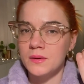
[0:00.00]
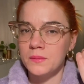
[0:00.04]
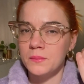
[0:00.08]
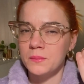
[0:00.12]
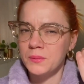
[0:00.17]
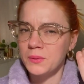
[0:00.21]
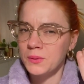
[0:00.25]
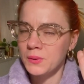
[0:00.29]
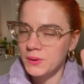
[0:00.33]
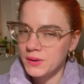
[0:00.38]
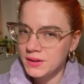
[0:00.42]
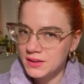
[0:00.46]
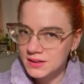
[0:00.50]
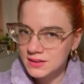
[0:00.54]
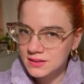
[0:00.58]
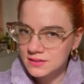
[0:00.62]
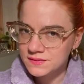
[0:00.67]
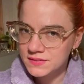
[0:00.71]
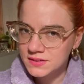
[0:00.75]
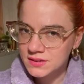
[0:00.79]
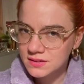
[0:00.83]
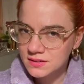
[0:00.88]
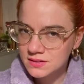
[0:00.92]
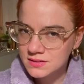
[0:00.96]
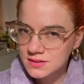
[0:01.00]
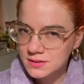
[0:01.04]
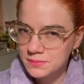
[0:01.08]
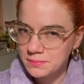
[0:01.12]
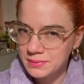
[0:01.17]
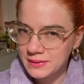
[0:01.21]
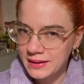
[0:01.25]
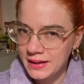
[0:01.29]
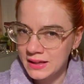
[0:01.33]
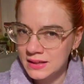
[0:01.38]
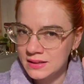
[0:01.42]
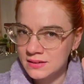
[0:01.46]
pretty difficult to
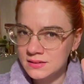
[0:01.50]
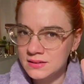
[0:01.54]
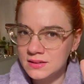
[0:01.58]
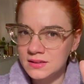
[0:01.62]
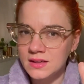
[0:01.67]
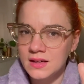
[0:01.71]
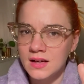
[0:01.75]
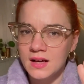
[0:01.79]
blend.